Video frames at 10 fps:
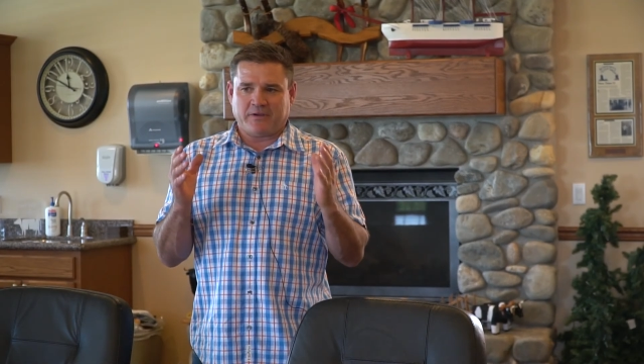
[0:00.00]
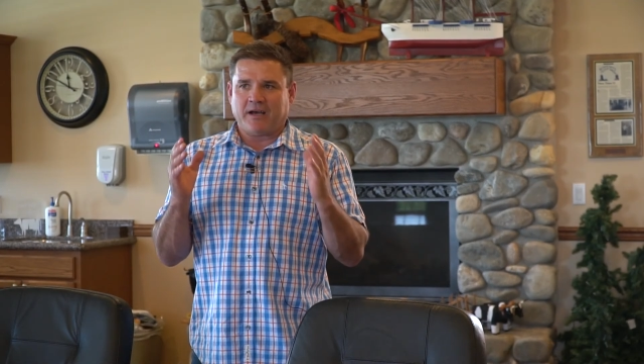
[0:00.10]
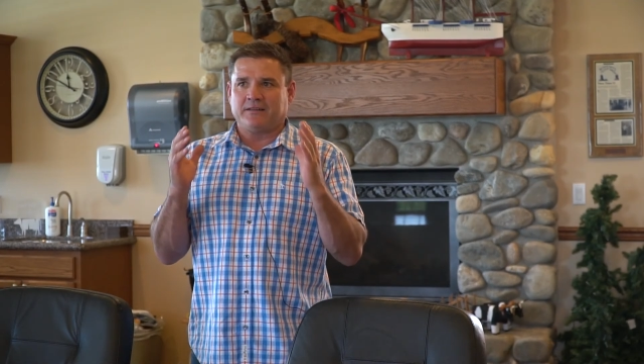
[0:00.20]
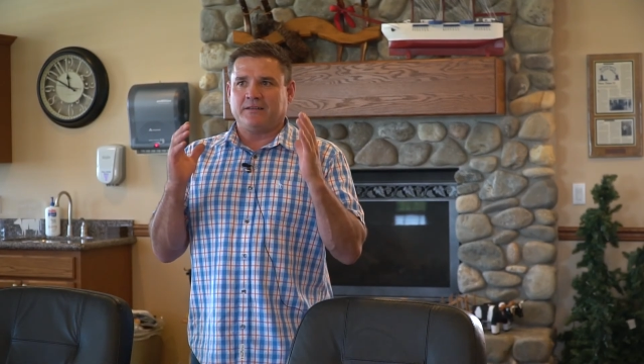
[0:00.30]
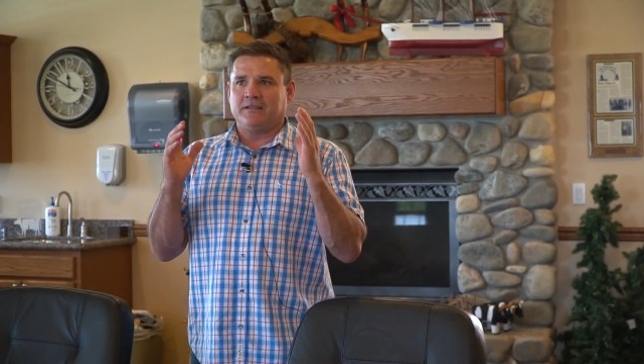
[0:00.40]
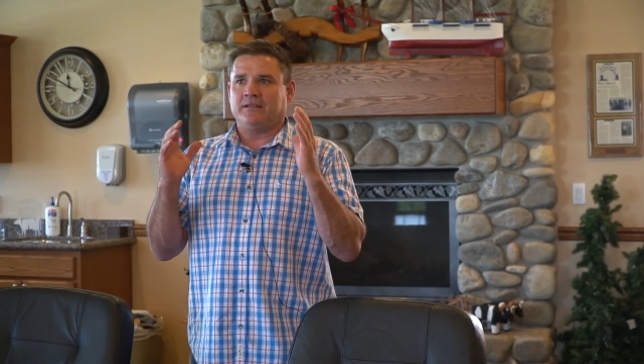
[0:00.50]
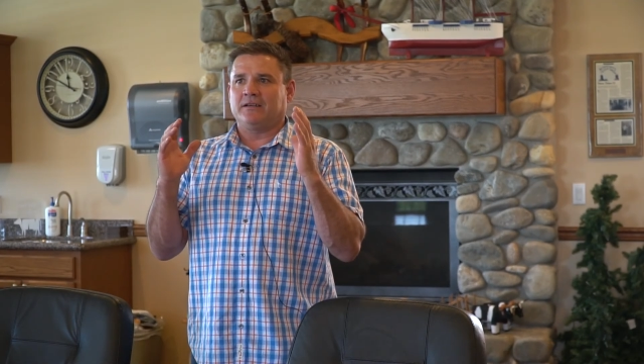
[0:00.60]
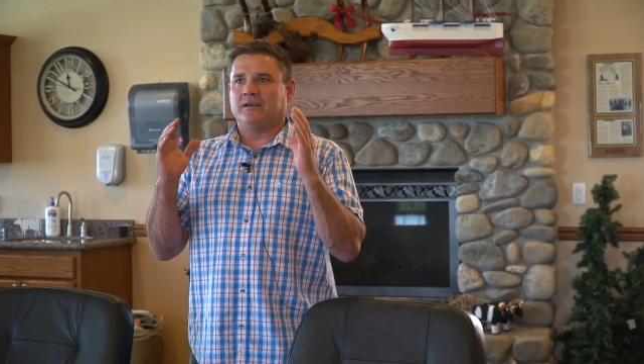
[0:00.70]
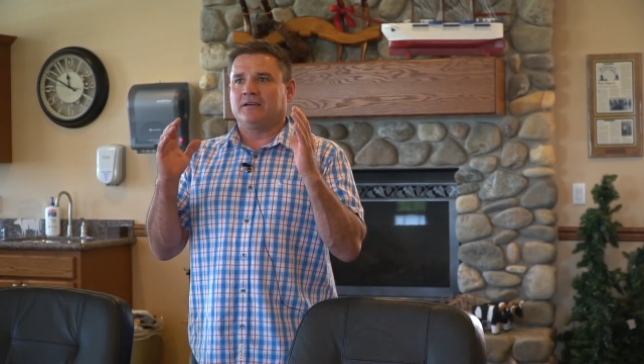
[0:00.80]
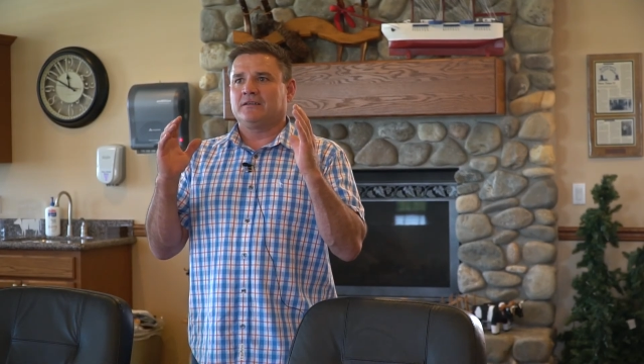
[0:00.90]
got
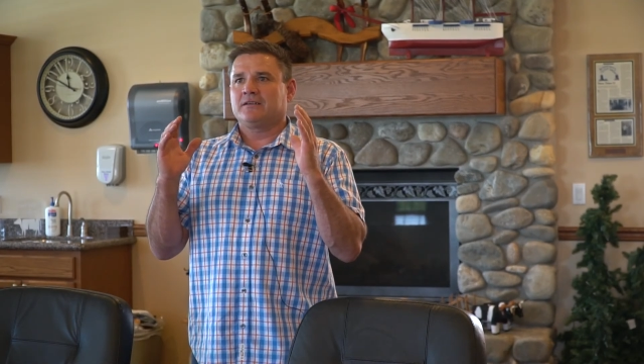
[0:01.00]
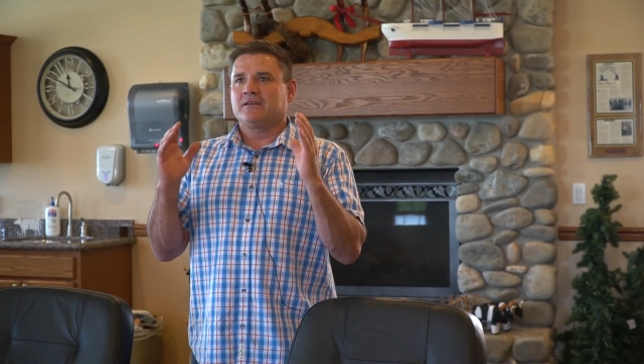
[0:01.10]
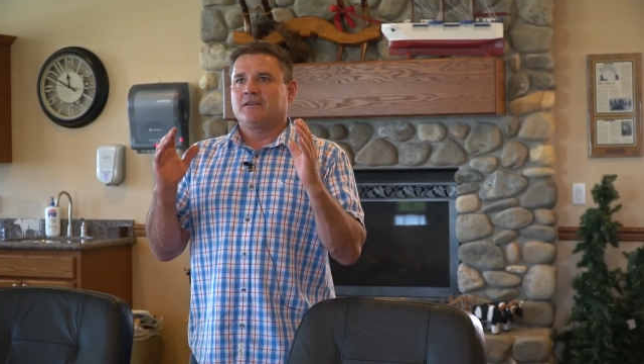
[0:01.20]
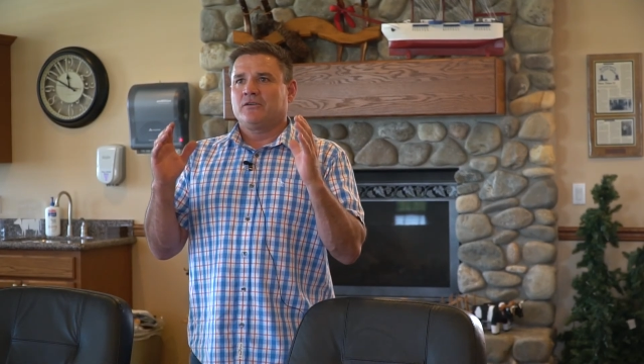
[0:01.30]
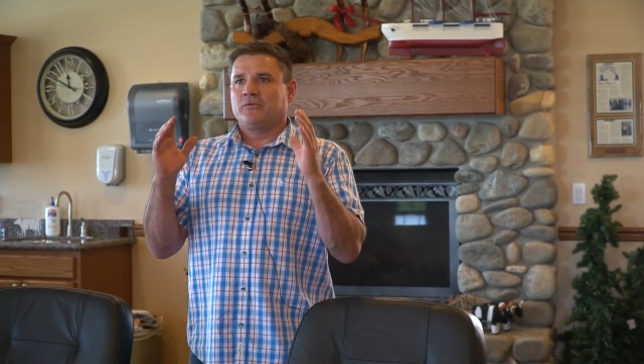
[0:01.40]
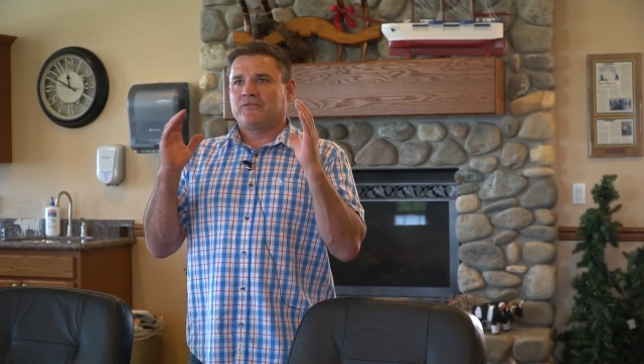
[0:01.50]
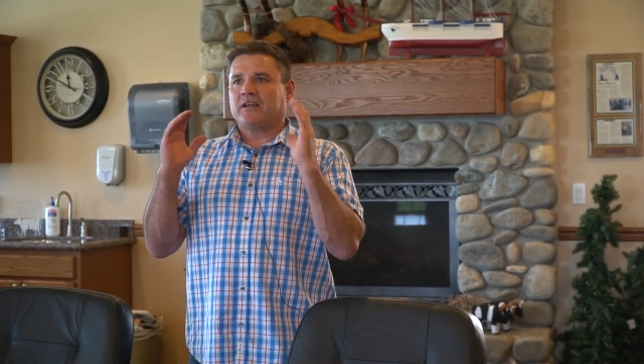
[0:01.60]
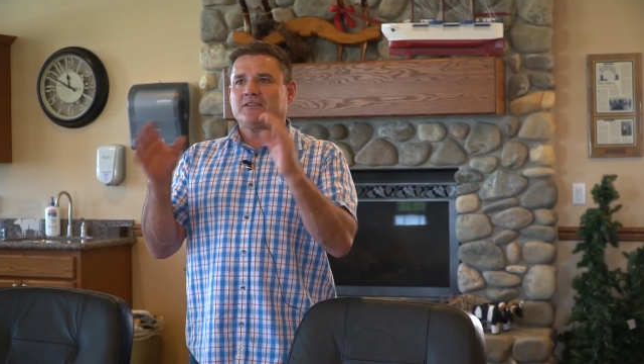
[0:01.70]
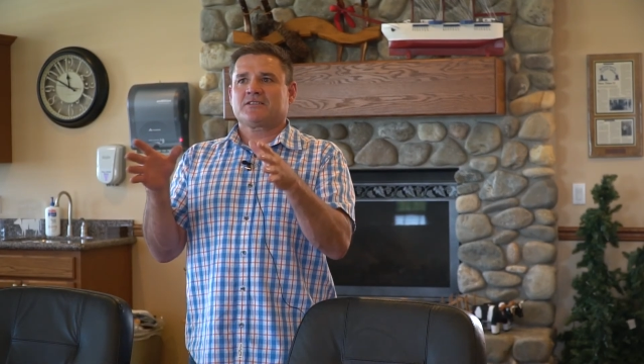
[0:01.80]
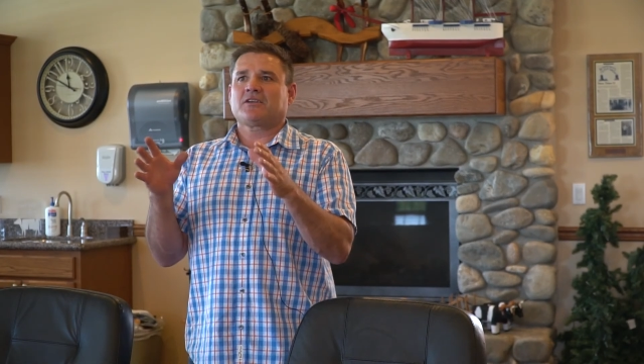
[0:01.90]
the
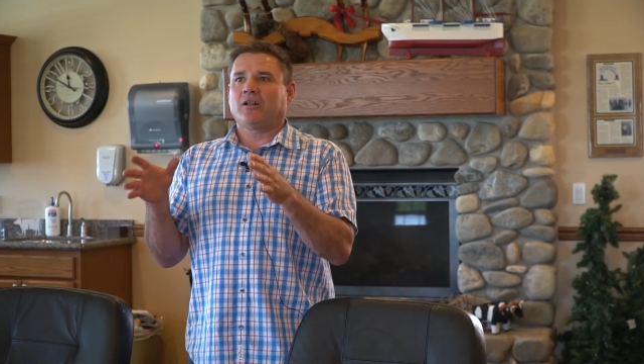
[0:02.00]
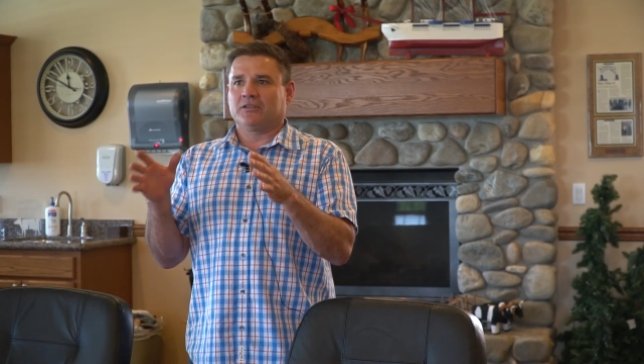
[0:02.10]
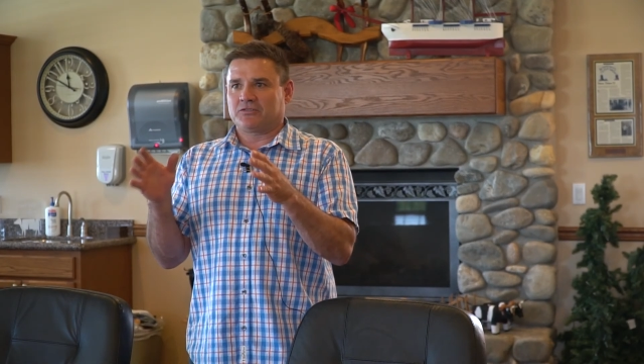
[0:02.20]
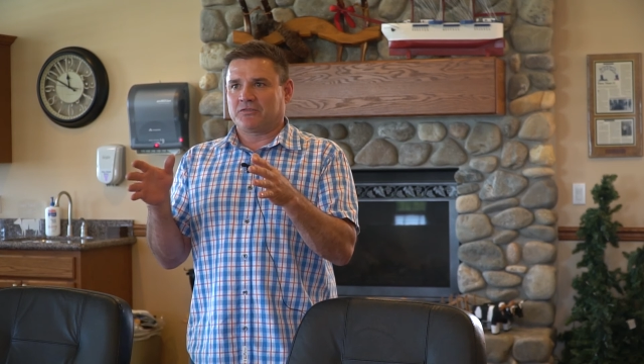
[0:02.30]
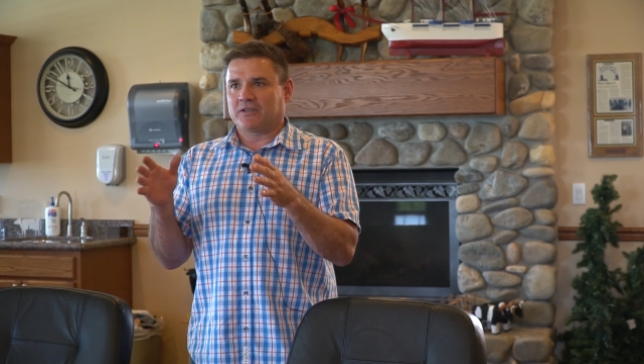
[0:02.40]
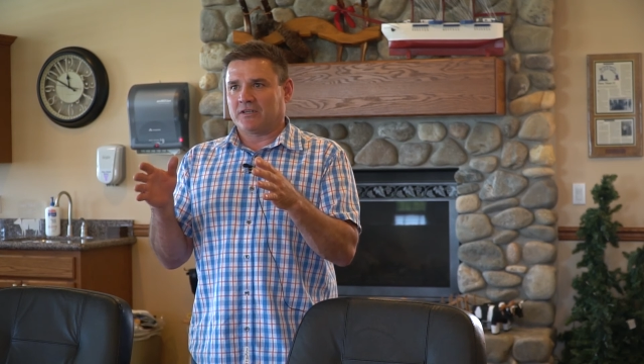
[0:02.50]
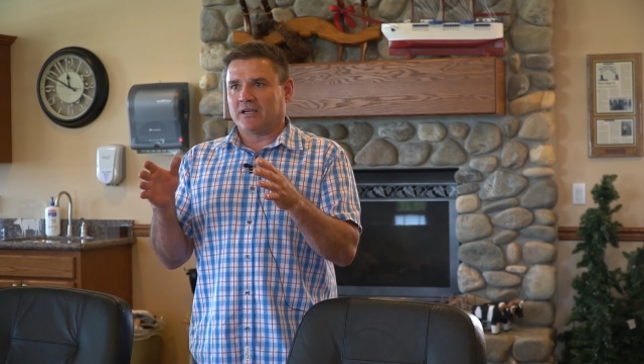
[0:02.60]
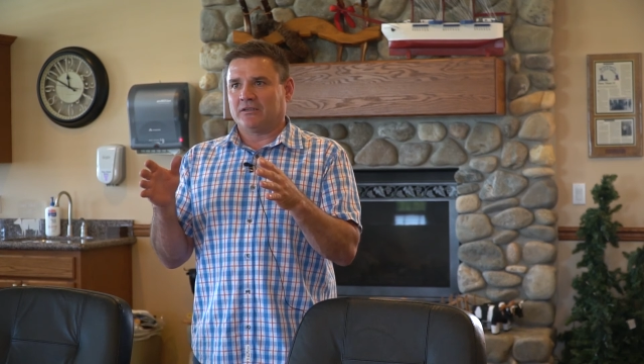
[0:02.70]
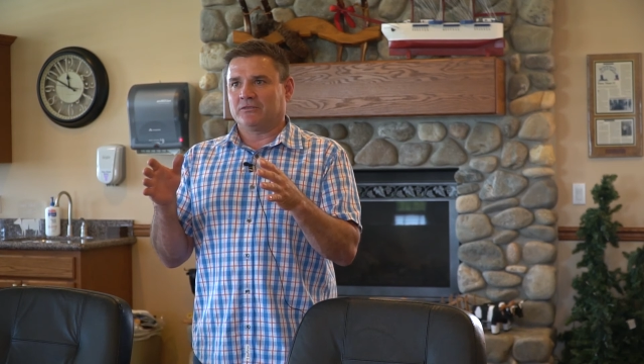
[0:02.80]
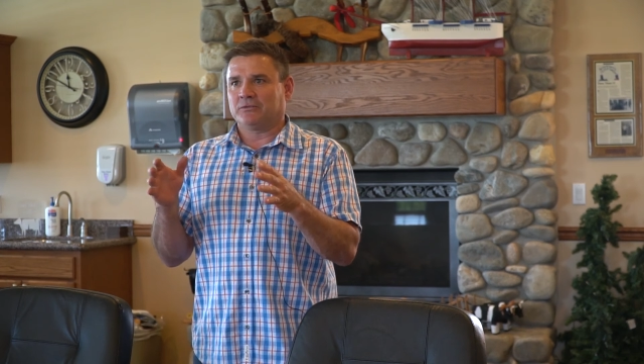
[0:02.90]
solids figured
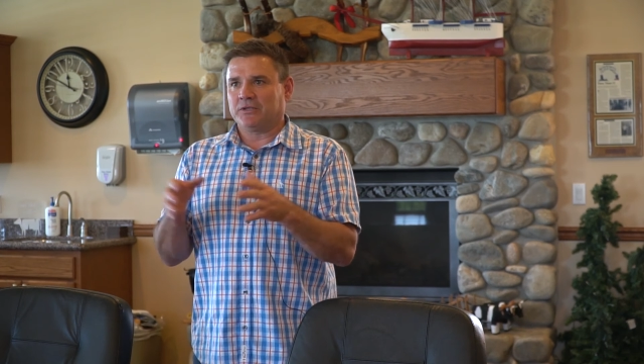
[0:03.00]
out.